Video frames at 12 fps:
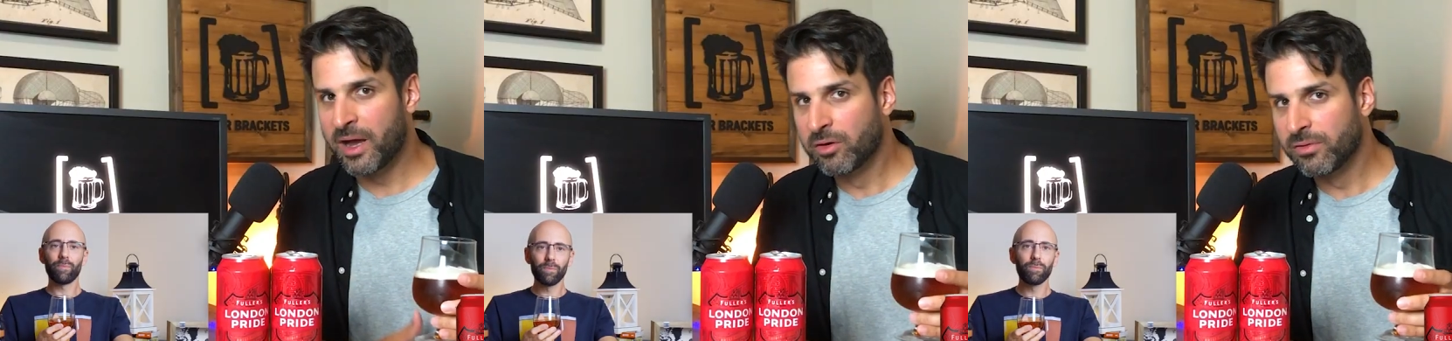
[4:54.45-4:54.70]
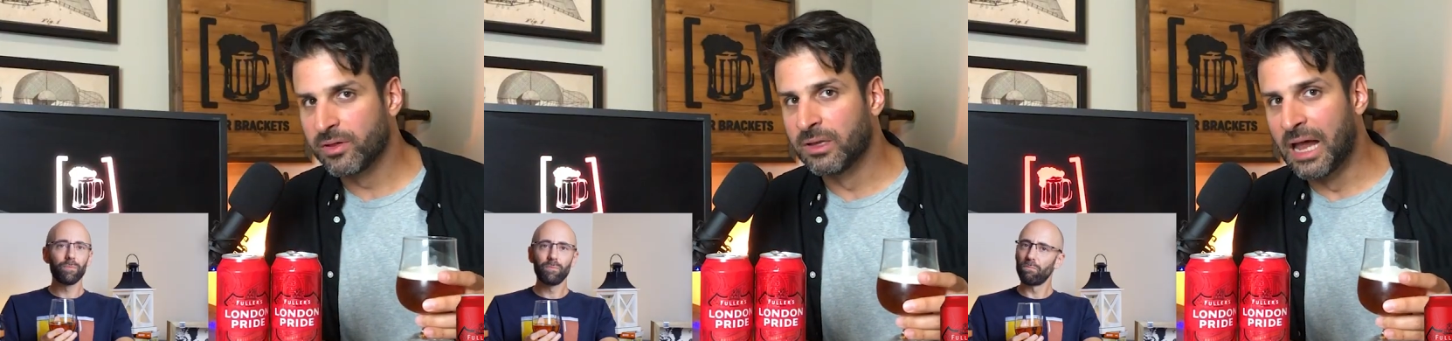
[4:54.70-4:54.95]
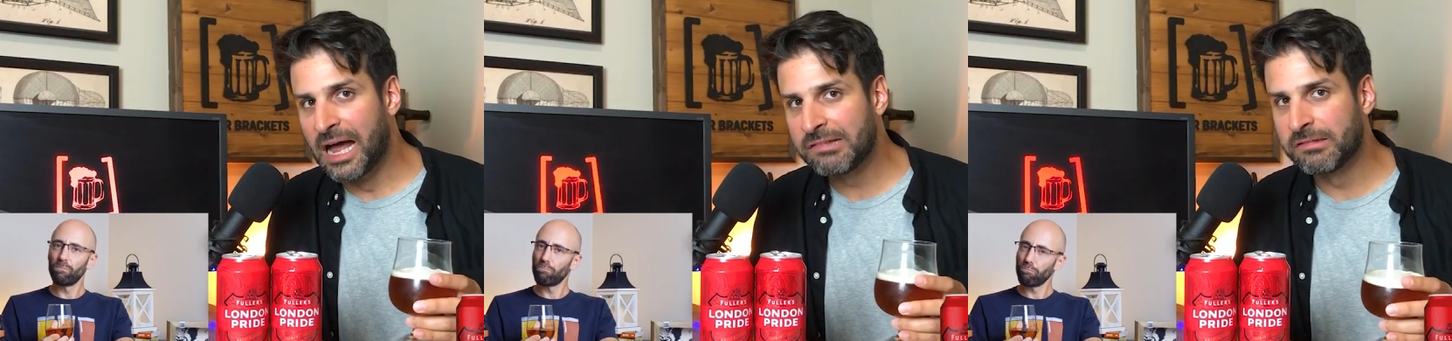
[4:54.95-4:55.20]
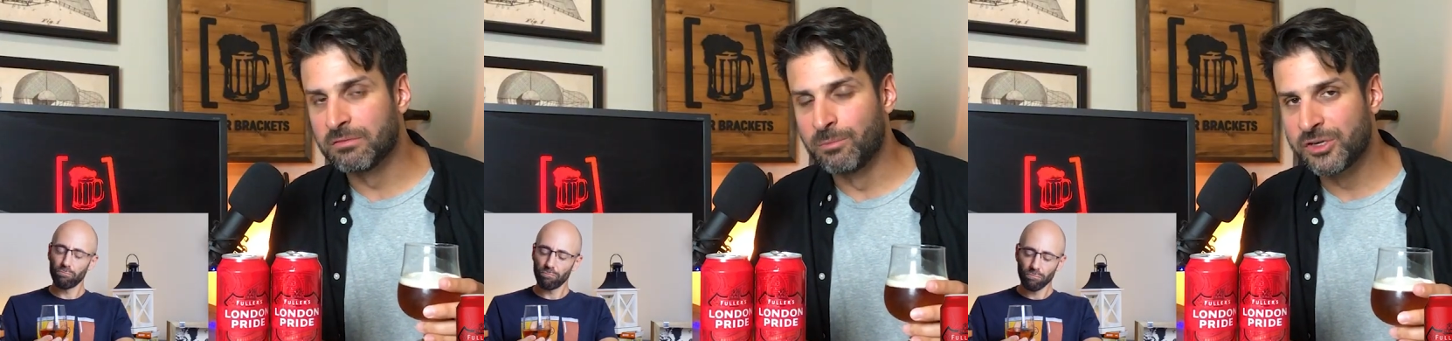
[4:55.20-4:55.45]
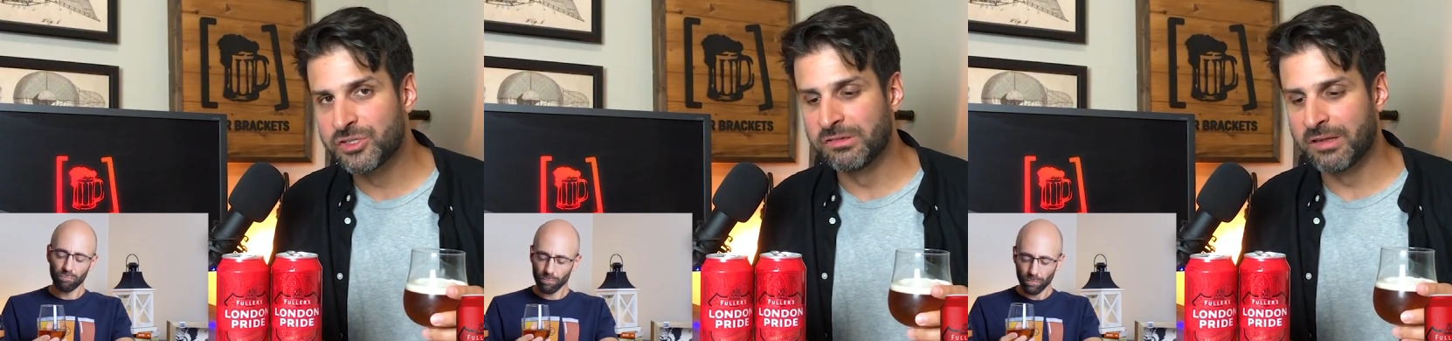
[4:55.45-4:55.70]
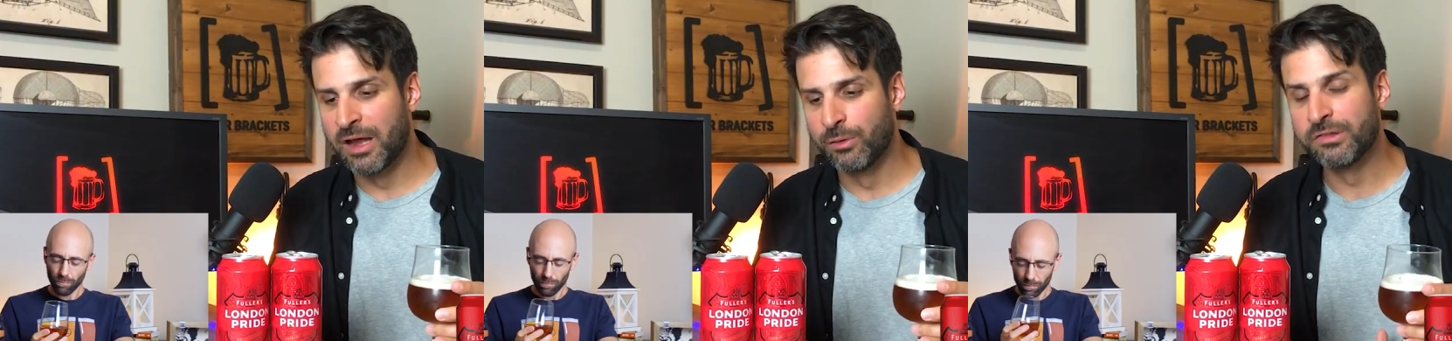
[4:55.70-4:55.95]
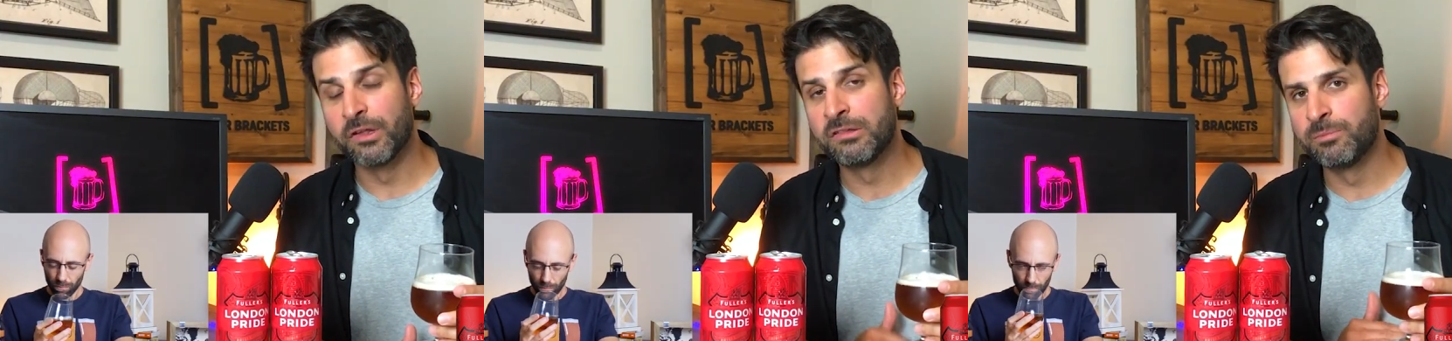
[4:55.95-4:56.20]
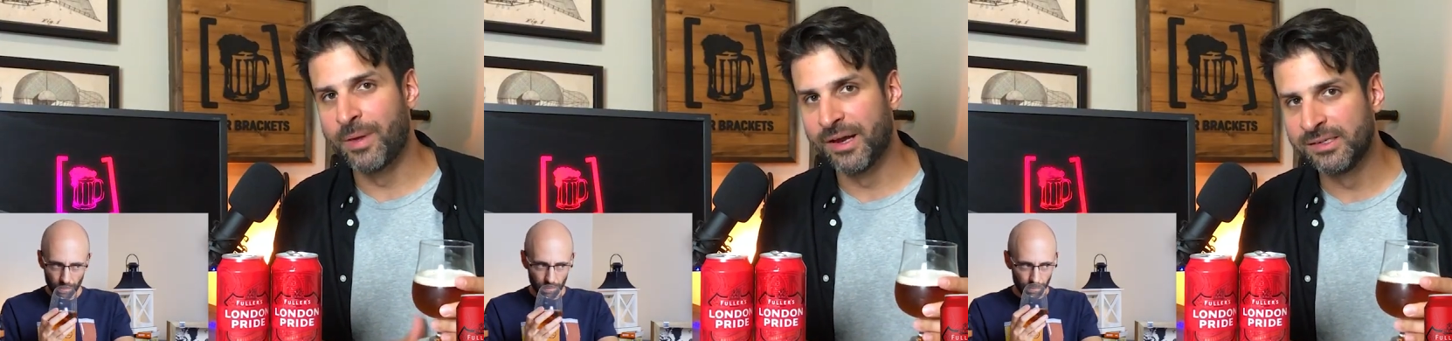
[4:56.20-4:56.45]
Speaker 1: out of the glass as much as I was
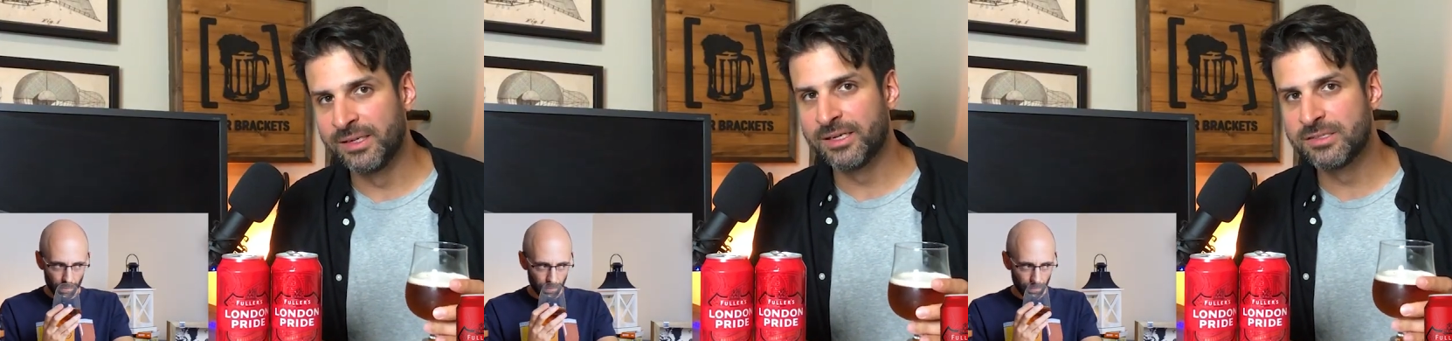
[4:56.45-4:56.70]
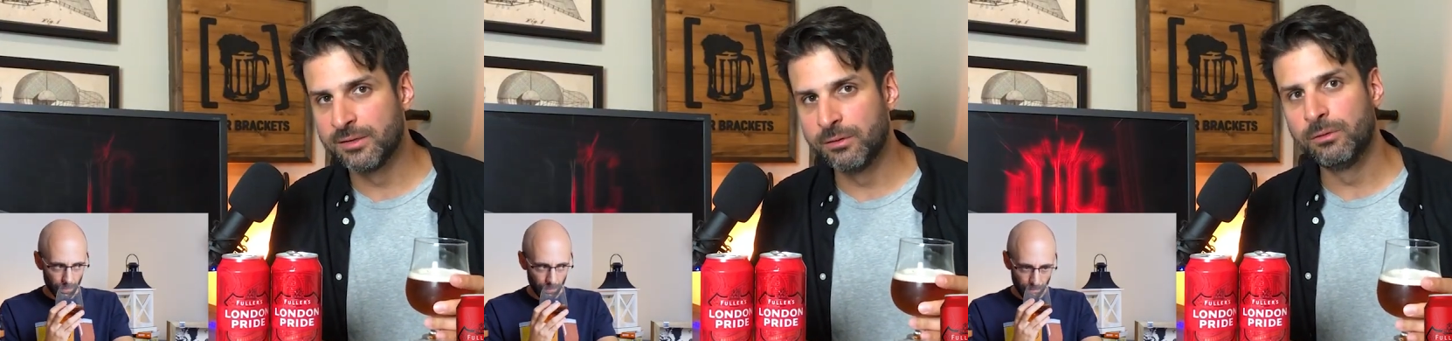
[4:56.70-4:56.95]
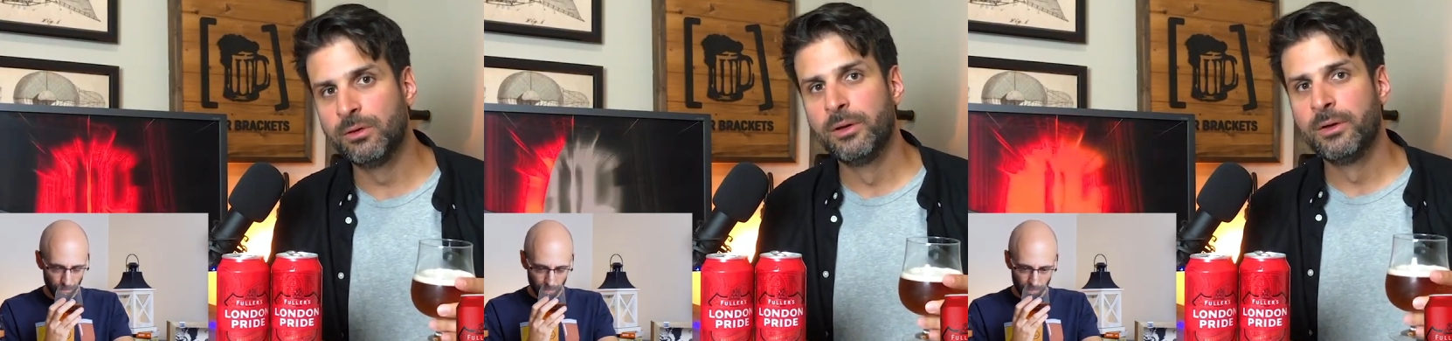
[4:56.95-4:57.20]
expecting it to